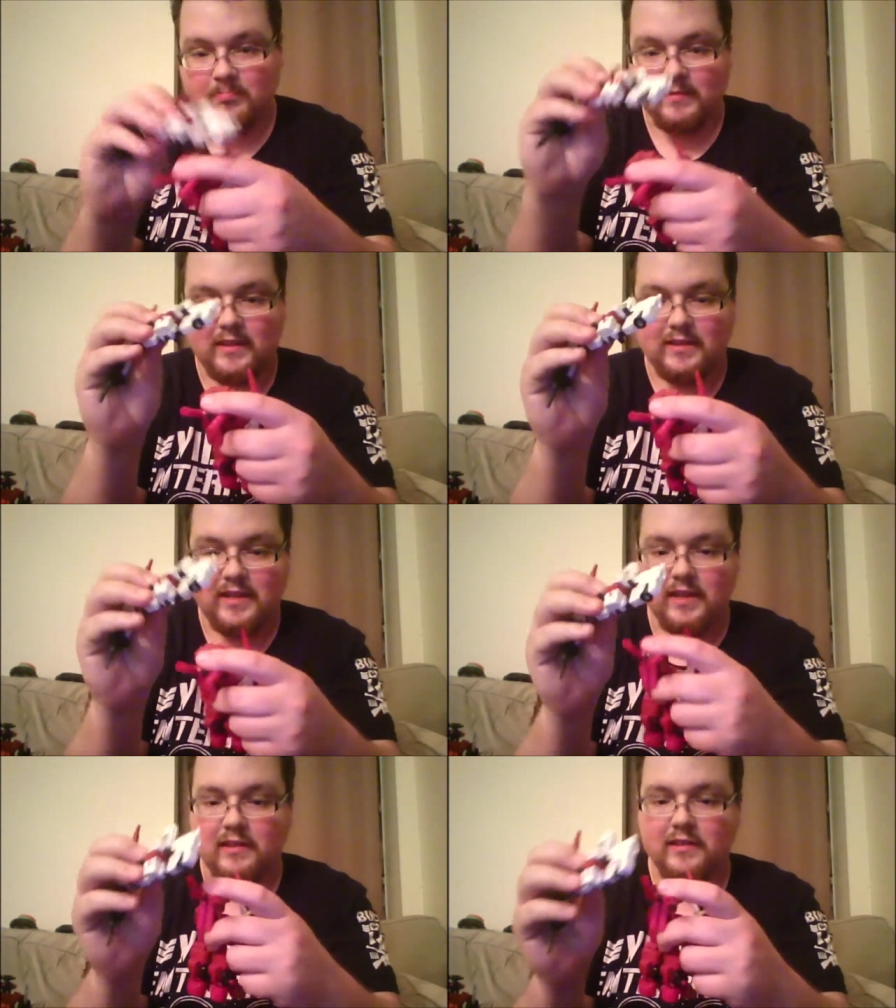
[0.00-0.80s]
and
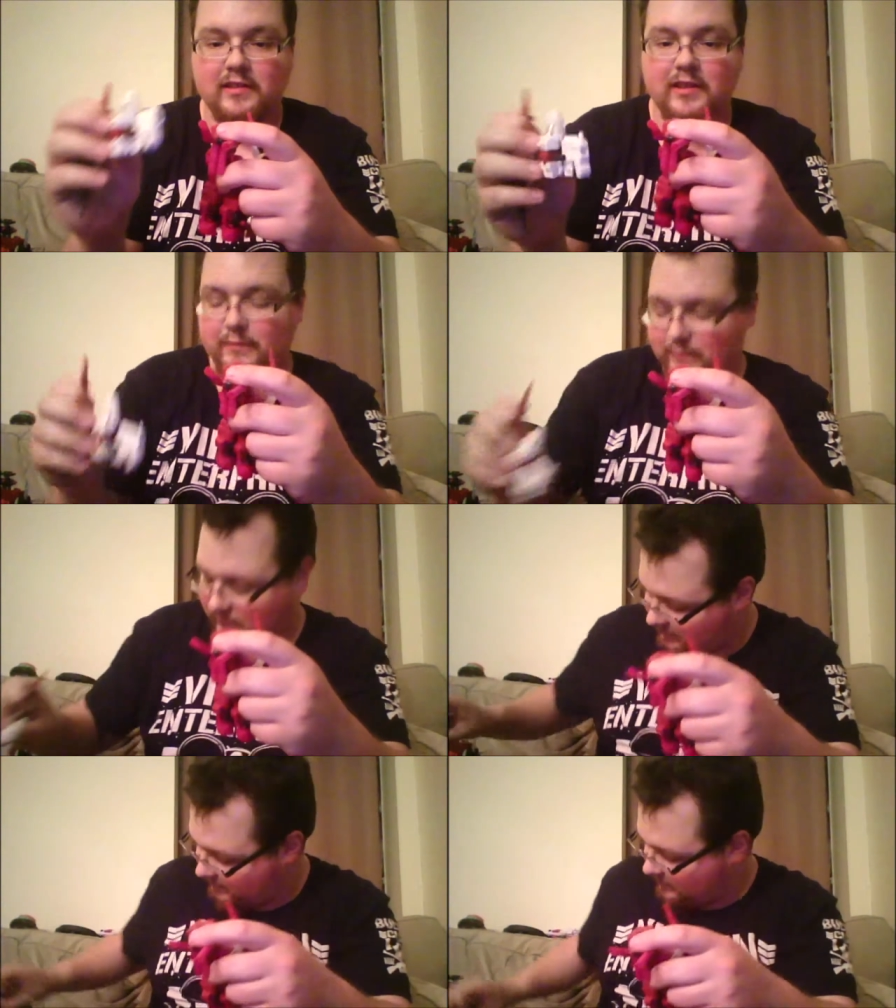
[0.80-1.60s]
take this off.
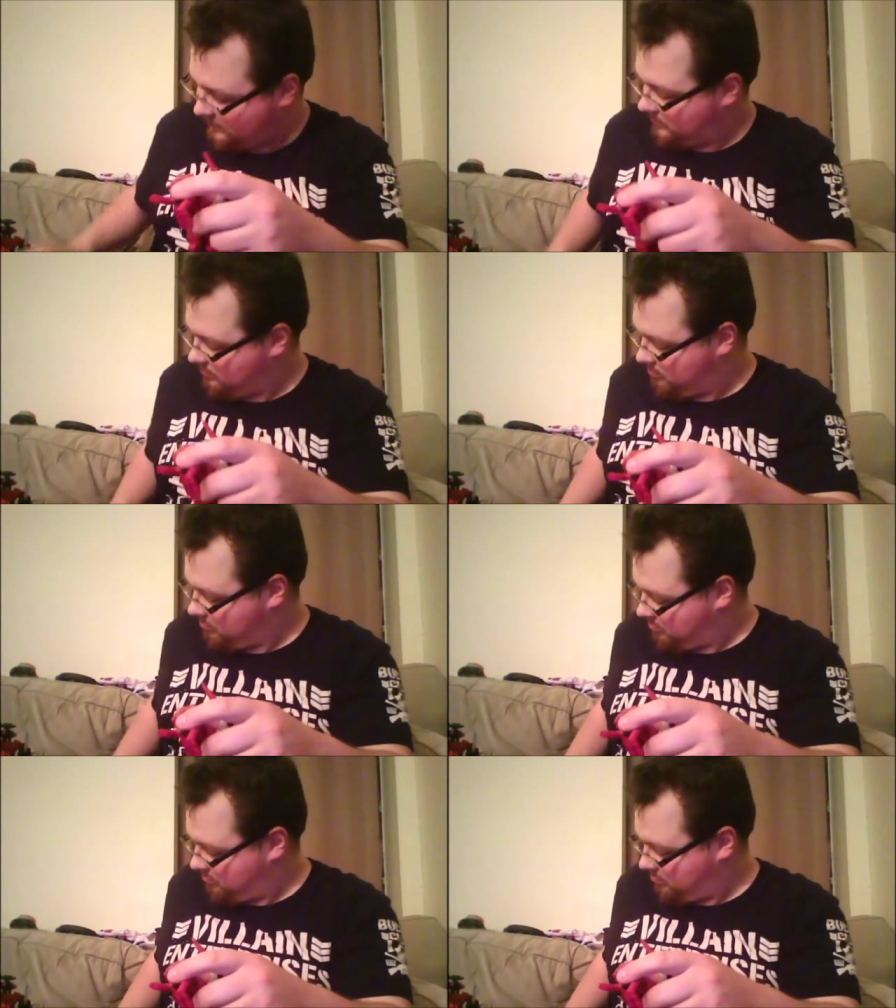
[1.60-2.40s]

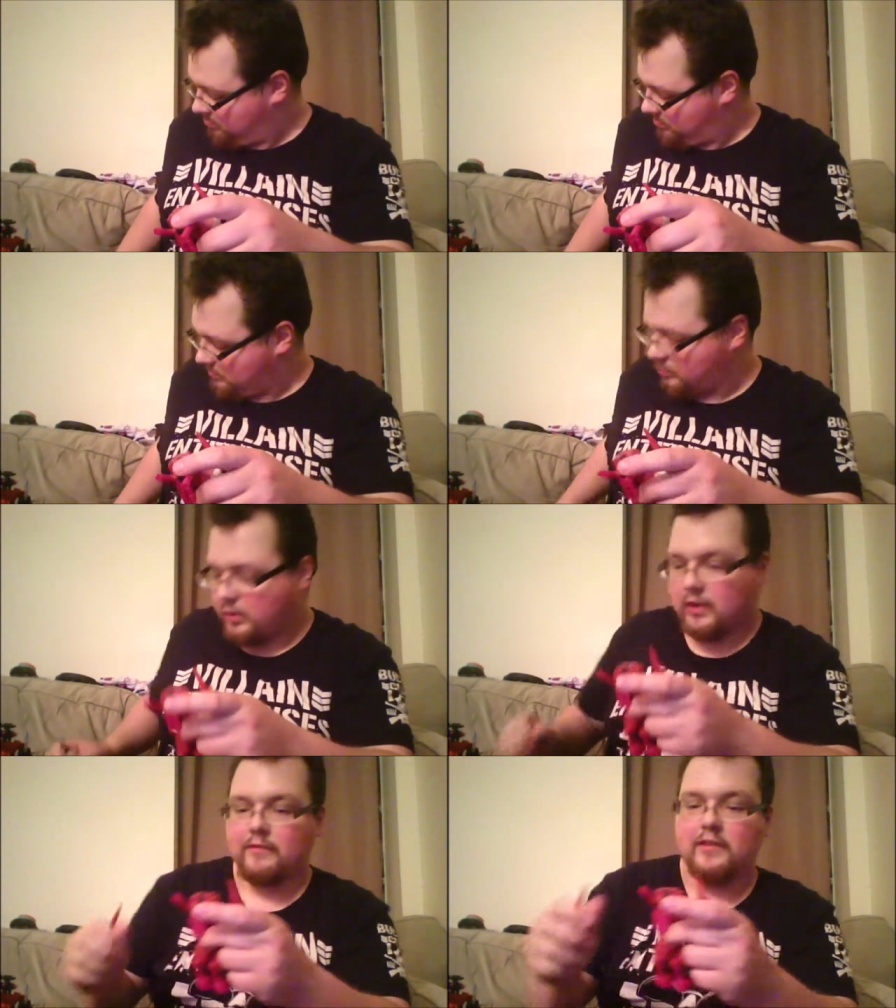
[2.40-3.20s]
Put
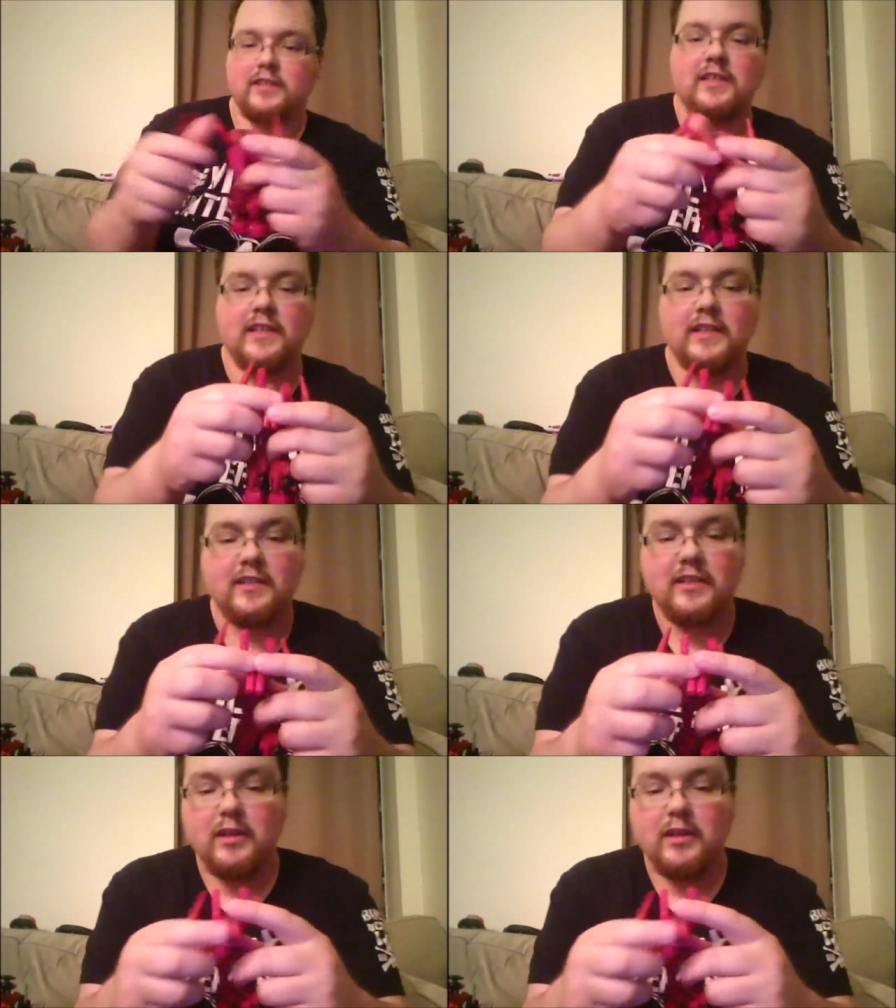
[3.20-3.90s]
it off to the side.